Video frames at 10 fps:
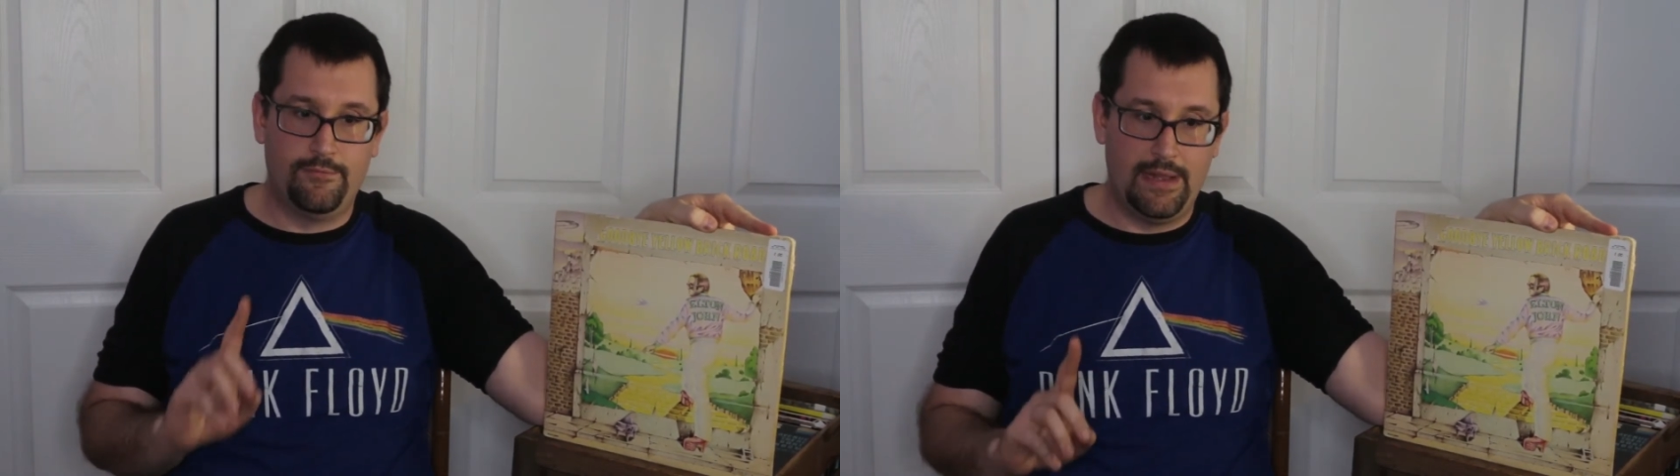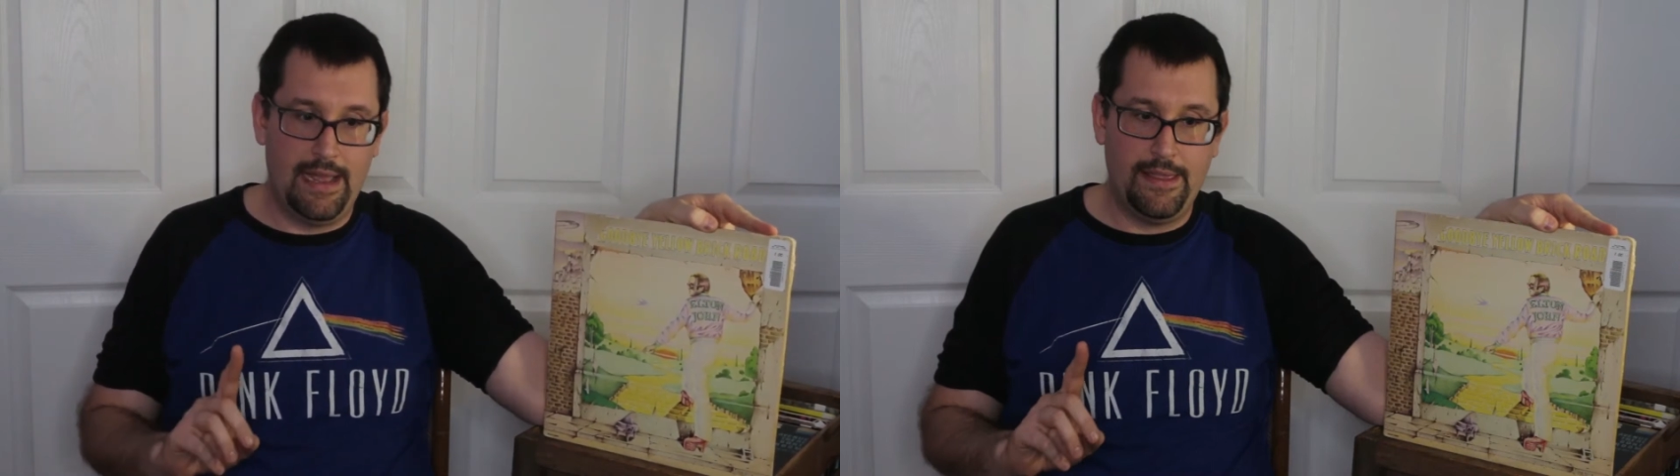
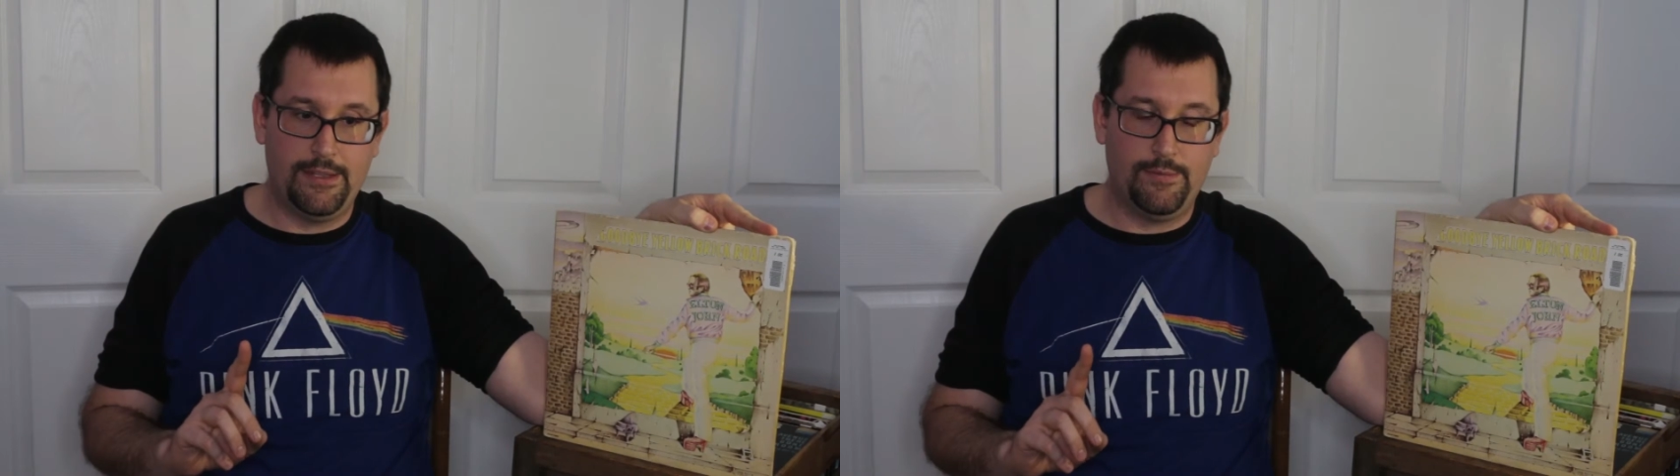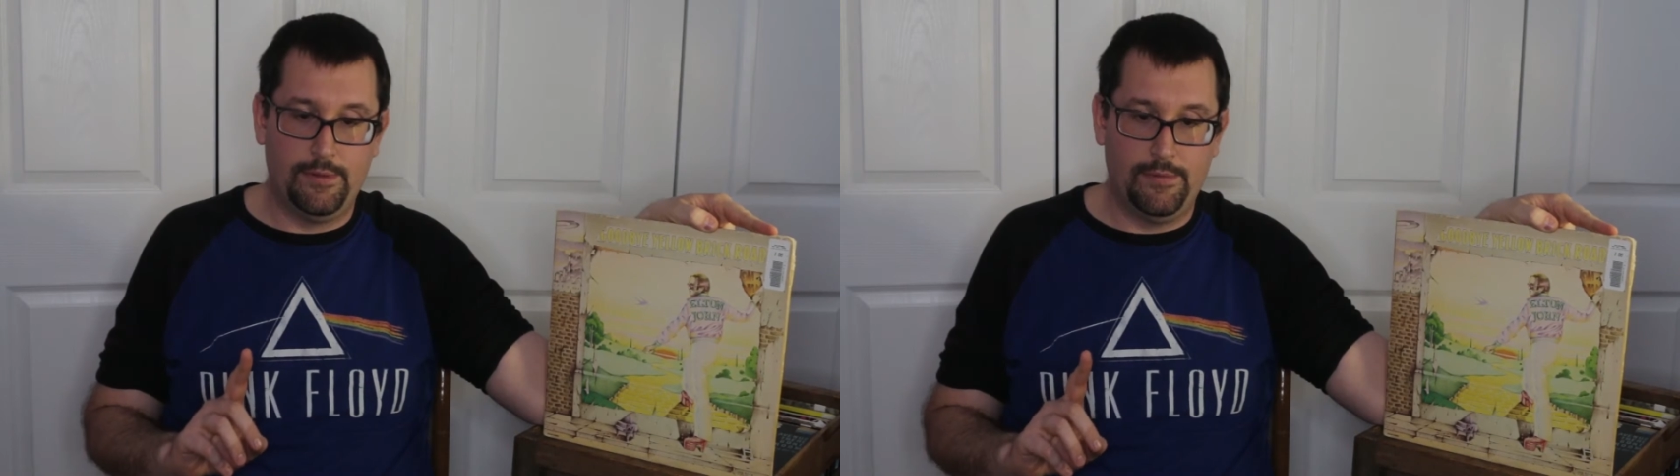why
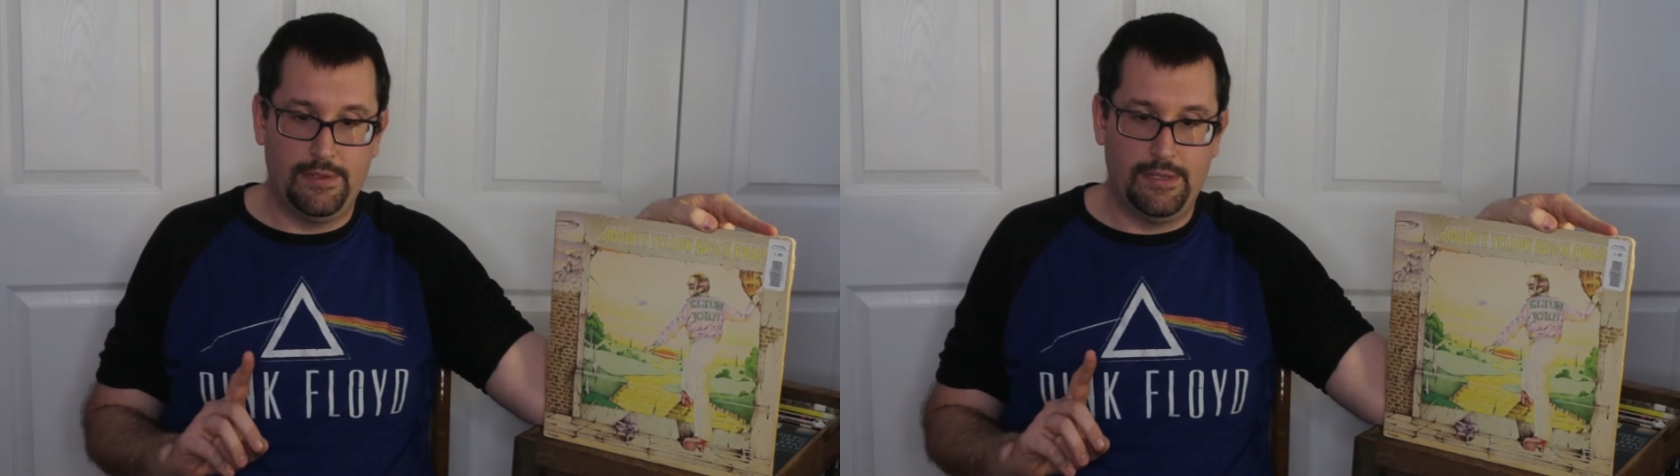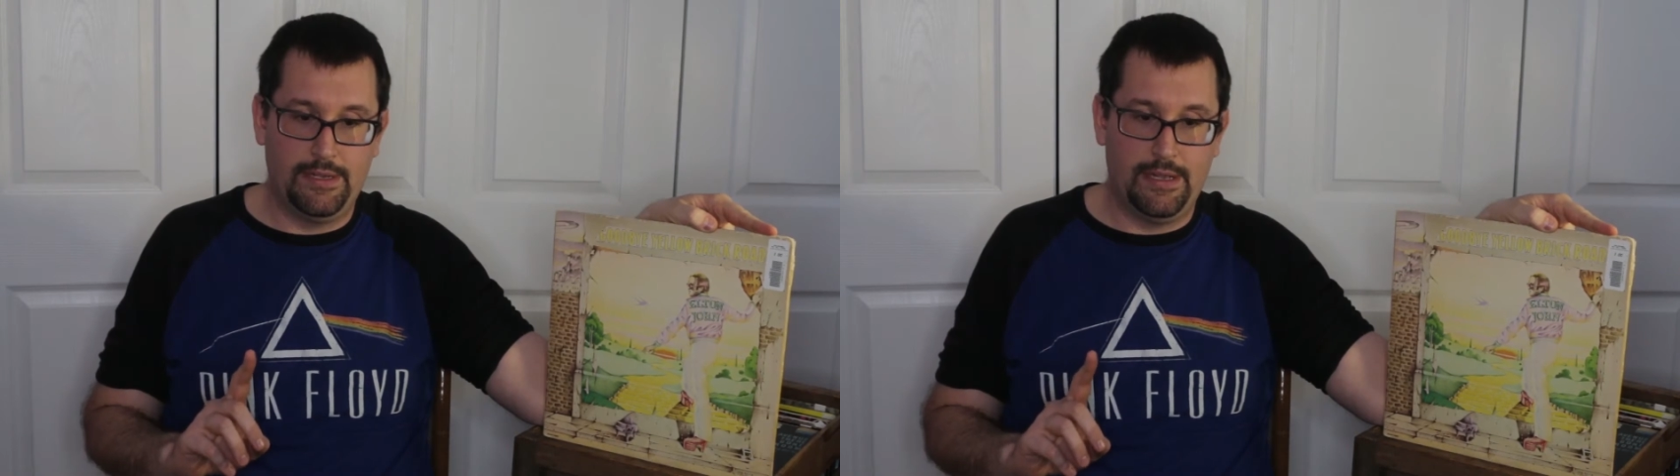this one
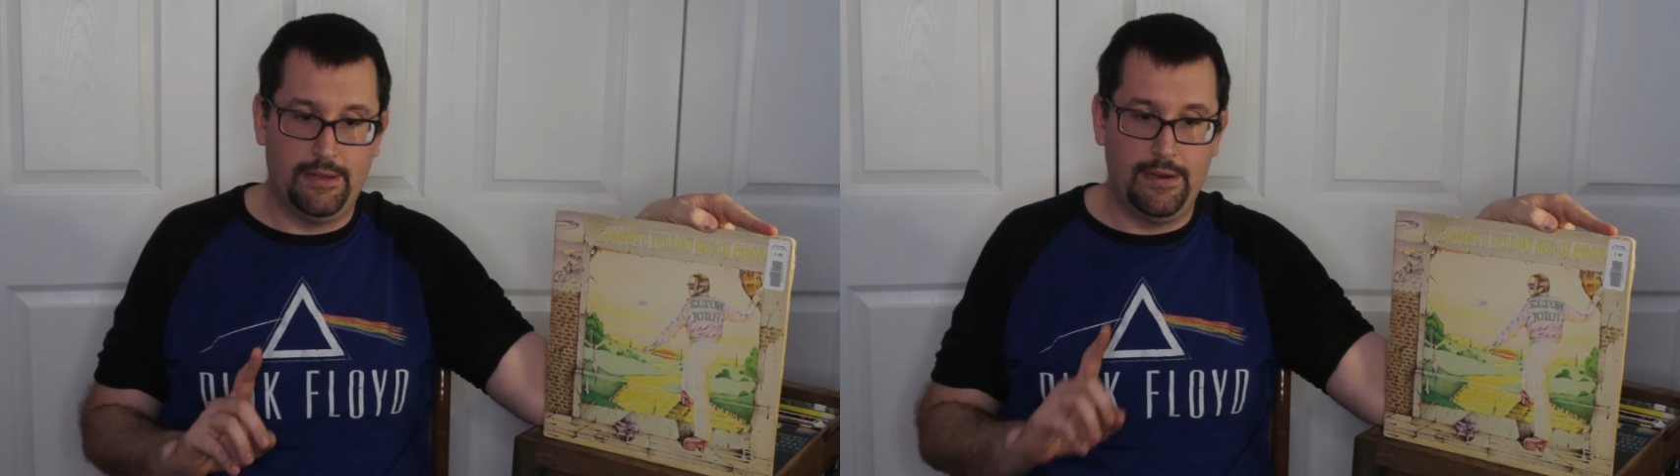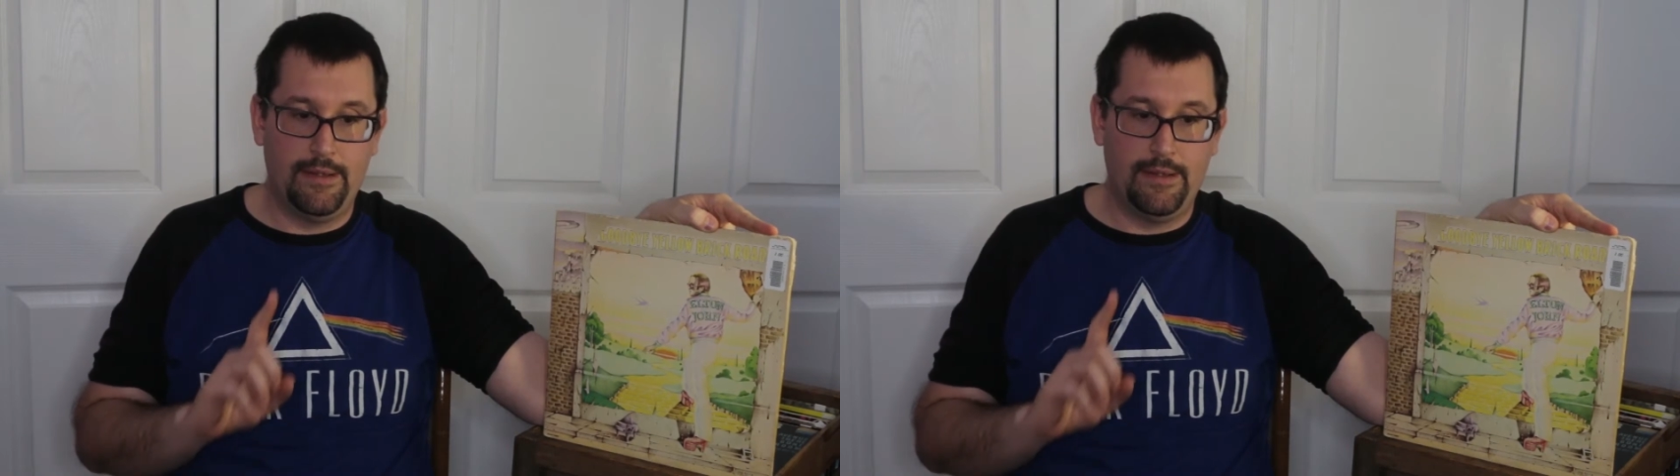was $1.